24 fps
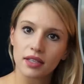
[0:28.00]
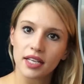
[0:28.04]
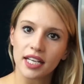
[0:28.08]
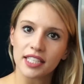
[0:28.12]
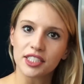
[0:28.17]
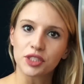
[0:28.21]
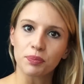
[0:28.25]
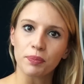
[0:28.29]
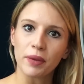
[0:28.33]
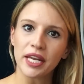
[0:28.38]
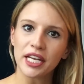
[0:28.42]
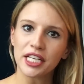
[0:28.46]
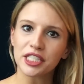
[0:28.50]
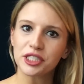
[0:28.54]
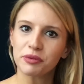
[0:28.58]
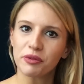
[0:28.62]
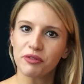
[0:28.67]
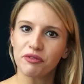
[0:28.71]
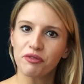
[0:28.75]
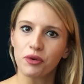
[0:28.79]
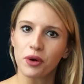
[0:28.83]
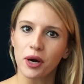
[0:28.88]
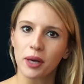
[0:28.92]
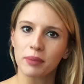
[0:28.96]
It's minutes
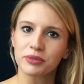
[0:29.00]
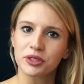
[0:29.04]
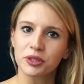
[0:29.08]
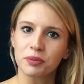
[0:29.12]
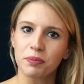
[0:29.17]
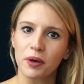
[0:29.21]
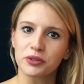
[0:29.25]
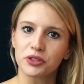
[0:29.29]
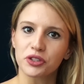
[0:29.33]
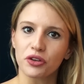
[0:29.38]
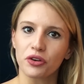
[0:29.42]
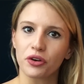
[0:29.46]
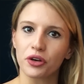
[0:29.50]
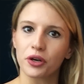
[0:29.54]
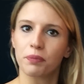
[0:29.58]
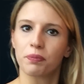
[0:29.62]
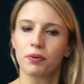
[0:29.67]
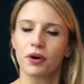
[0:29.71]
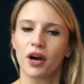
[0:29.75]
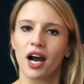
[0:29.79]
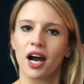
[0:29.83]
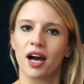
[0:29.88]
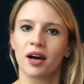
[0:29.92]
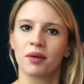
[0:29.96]
before I'm supposed to go to
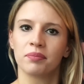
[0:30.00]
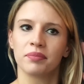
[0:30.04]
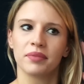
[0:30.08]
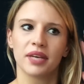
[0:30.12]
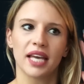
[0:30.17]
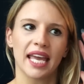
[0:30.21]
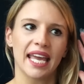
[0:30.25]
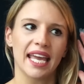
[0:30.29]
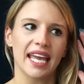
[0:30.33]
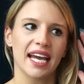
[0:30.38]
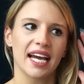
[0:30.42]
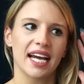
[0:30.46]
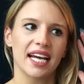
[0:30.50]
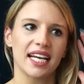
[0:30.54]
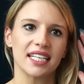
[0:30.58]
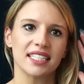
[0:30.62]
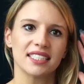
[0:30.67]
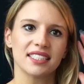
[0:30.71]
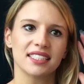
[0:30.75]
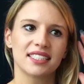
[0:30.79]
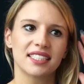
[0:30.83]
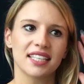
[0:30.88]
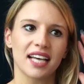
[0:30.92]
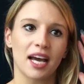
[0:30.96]
prom
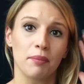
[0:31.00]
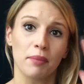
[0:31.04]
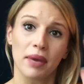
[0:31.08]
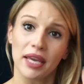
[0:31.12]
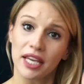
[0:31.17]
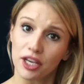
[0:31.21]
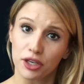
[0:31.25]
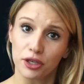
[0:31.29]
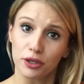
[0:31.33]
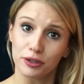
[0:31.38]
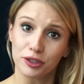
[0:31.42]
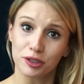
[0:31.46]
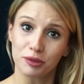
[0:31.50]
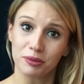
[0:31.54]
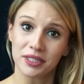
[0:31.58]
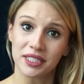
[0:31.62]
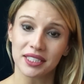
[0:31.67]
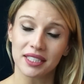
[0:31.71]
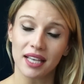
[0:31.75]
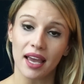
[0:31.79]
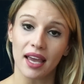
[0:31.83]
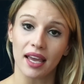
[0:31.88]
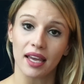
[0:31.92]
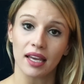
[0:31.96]
and I make a huge
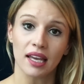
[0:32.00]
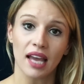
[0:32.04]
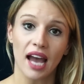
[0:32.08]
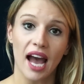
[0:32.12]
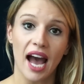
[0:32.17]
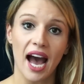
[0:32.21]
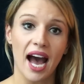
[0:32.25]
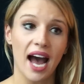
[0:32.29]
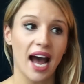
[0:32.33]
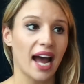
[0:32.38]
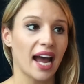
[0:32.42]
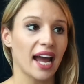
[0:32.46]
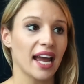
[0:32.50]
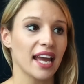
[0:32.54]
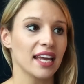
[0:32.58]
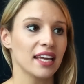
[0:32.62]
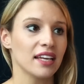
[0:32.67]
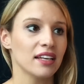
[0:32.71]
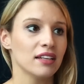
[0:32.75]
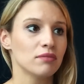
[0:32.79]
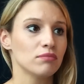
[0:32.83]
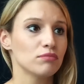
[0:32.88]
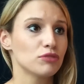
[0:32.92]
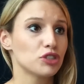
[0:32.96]
mistake.
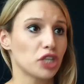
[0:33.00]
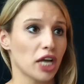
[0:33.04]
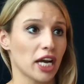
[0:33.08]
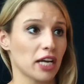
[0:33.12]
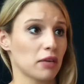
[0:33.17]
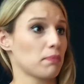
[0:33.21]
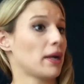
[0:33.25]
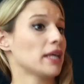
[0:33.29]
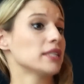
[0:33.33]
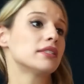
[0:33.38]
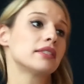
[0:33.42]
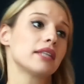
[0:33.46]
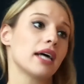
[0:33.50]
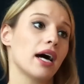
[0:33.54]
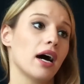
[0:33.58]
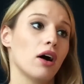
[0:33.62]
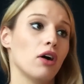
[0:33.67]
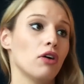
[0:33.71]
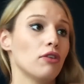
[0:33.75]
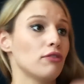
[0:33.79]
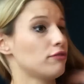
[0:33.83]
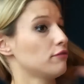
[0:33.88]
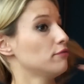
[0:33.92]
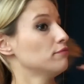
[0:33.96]
I check
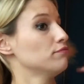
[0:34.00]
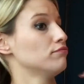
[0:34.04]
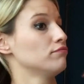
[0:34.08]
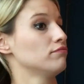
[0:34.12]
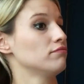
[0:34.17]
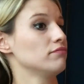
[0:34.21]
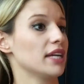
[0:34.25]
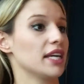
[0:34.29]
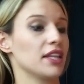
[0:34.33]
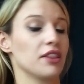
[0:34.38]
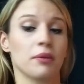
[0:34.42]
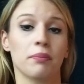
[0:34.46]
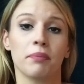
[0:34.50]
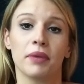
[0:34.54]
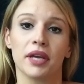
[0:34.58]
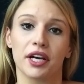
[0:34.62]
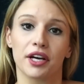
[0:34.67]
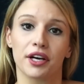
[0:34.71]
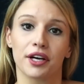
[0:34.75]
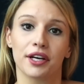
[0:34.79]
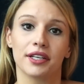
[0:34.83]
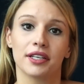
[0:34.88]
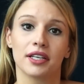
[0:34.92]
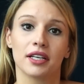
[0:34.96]
myself in the
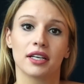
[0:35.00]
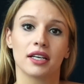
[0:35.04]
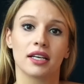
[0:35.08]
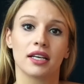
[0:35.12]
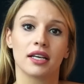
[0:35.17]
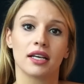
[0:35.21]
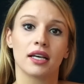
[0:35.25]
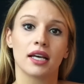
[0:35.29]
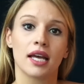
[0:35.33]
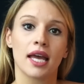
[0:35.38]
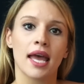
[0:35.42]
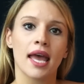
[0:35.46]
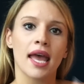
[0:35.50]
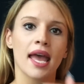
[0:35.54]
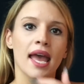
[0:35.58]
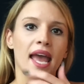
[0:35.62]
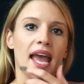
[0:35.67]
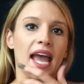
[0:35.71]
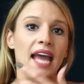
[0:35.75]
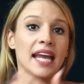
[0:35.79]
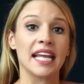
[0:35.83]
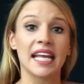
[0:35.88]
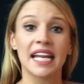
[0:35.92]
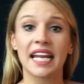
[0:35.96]
mirror
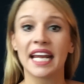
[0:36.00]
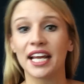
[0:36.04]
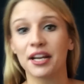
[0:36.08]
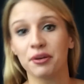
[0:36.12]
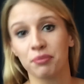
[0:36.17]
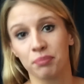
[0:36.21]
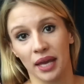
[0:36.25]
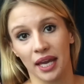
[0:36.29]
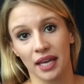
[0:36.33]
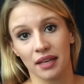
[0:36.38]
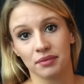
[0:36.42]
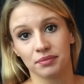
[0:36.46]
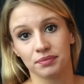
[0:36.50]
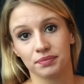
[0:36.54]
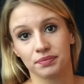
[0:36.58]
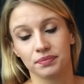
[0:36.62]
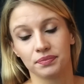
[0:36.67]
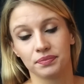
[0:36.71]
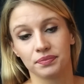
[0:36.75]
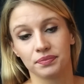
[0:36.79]
and it hit me.